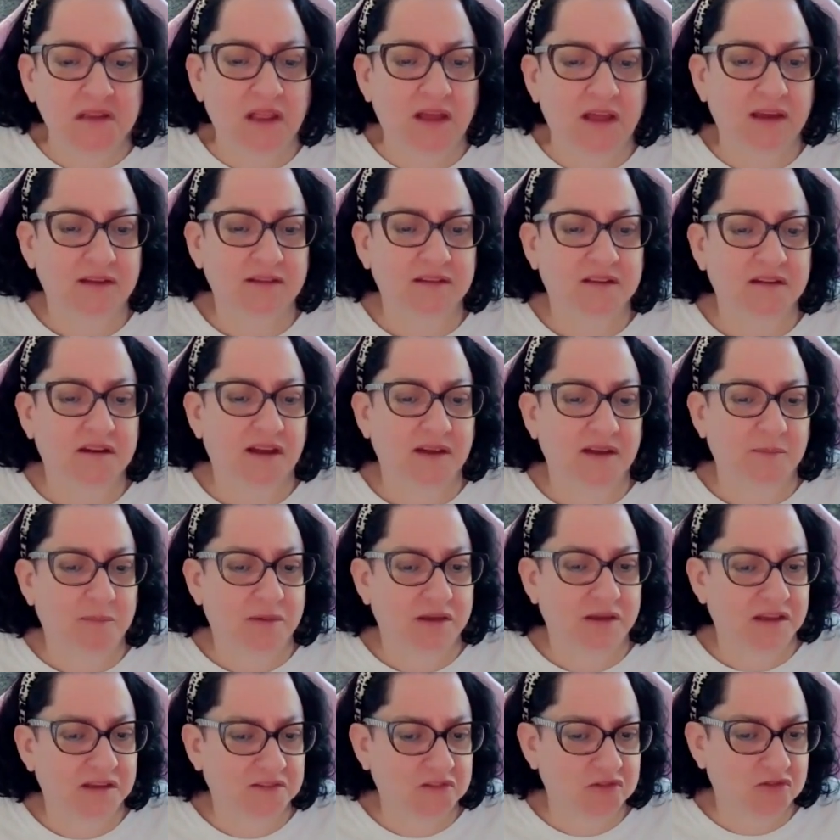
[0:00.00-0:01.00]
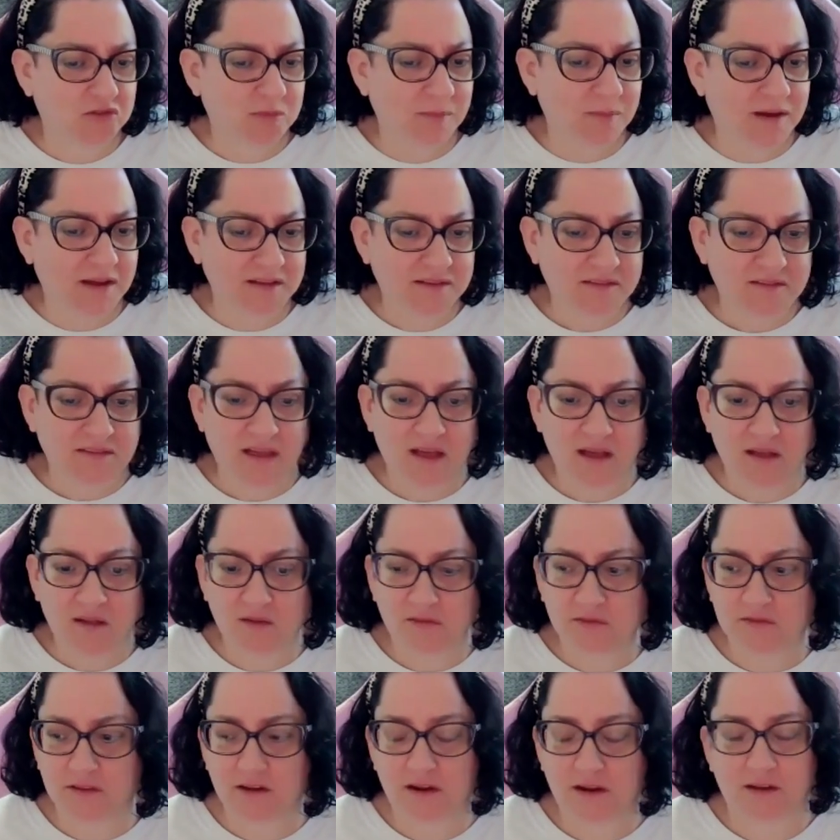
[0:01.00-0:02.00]
Like, did I pinch
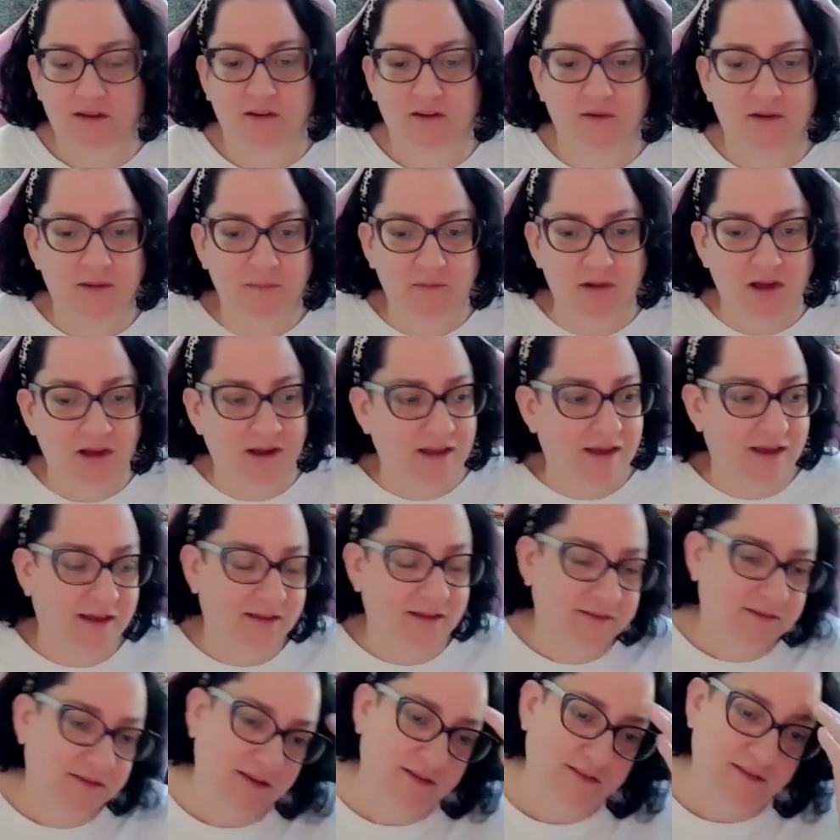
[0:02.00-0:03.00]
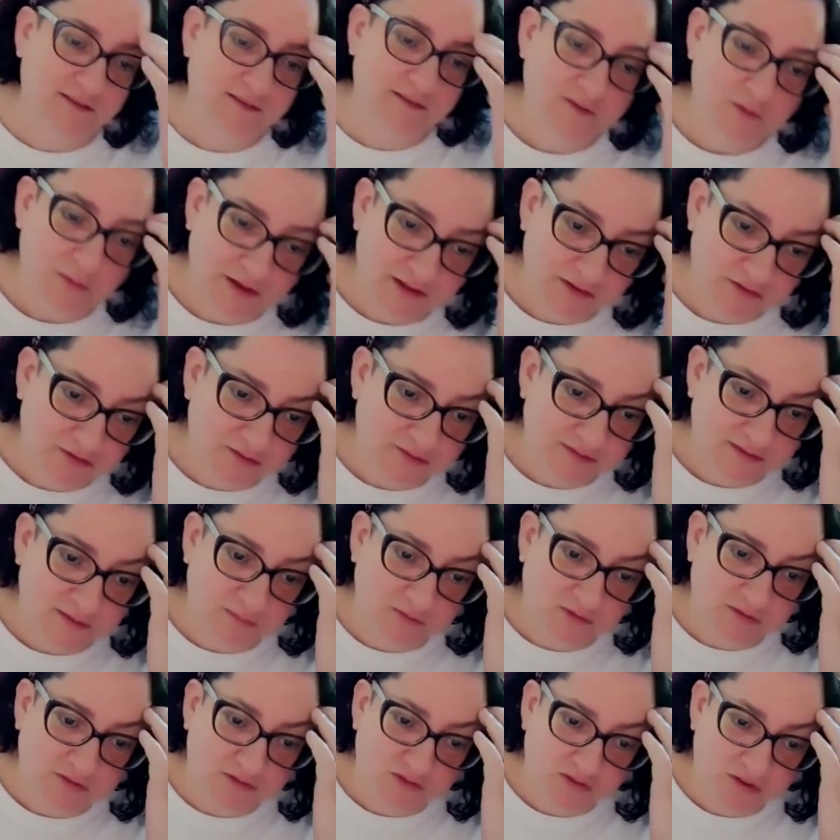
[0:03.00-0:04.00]
myself? Did I, you know, and I'm not asking these questions. I'm
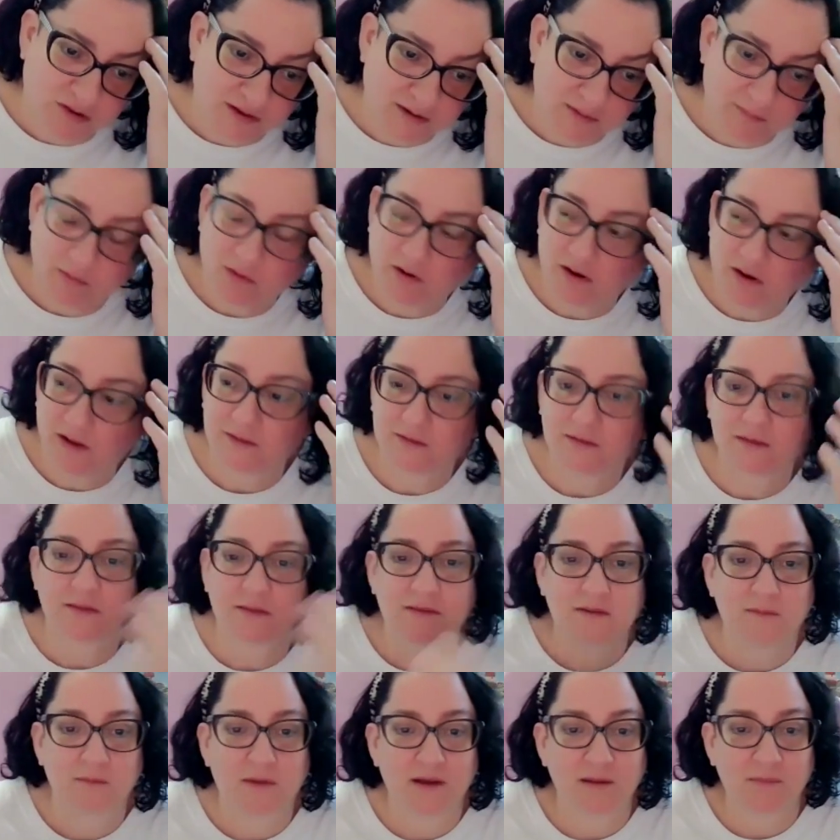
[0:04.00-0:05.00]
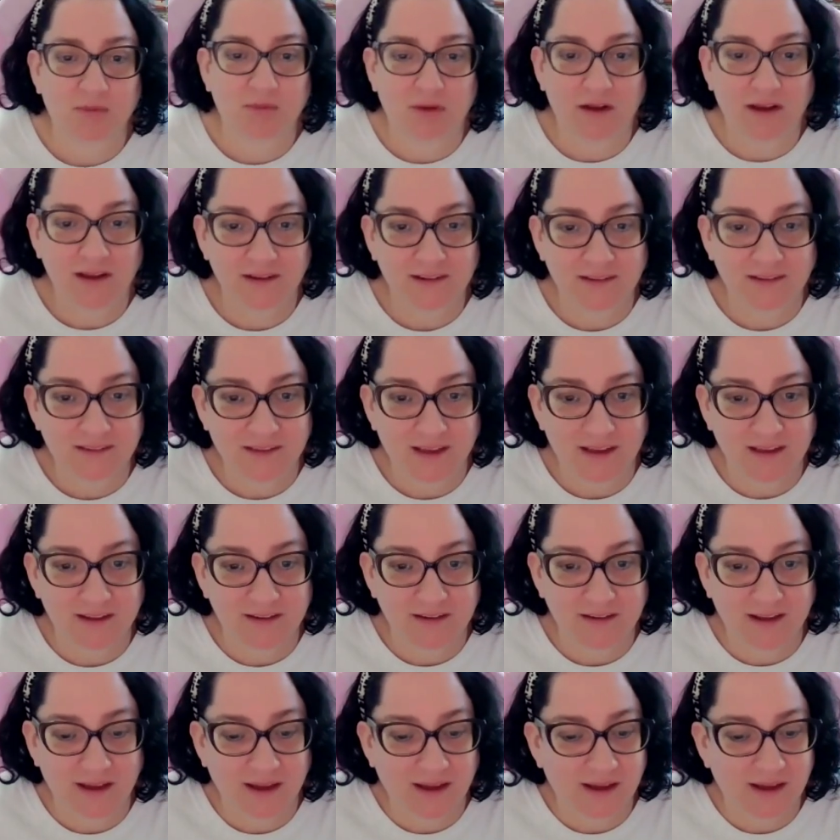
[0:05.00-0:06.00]
just trying to process in my brain at 10
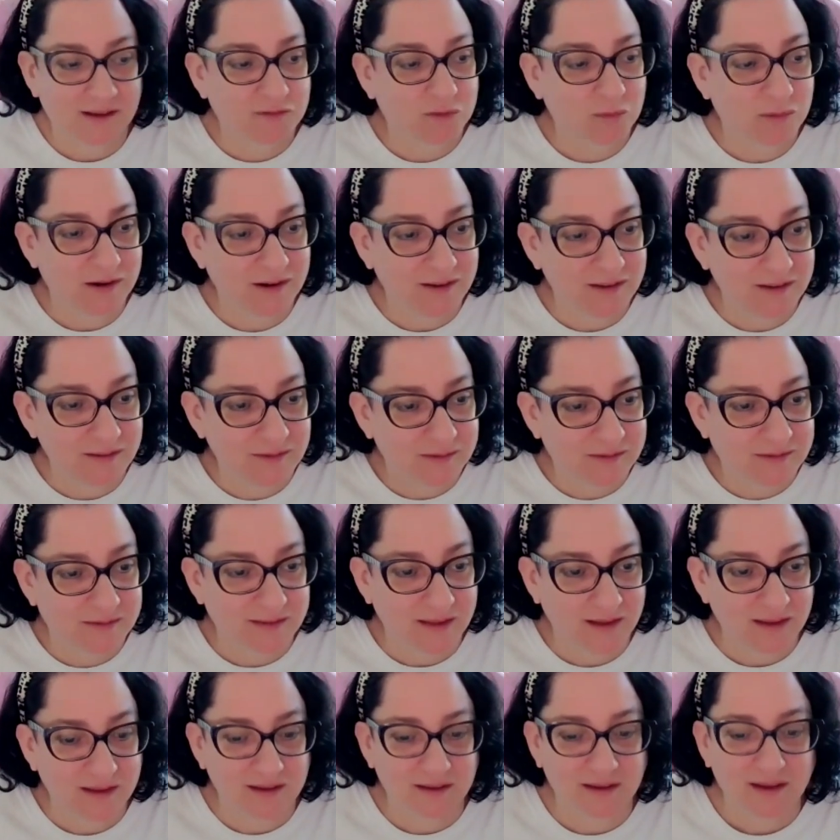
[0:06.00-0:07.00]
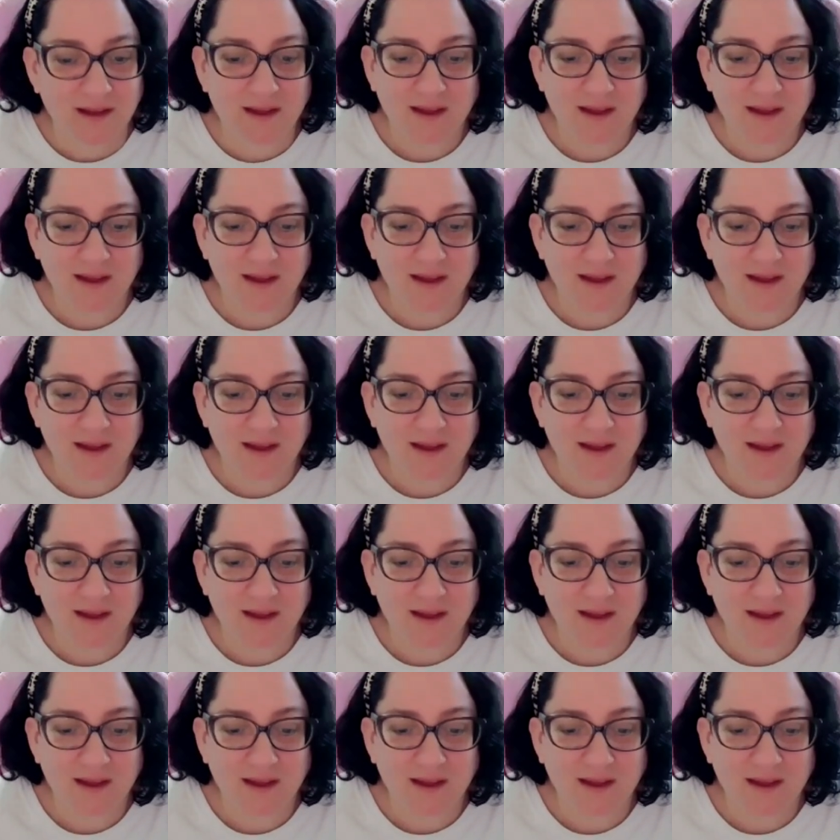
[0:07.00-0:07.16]
and a half. What are you saying?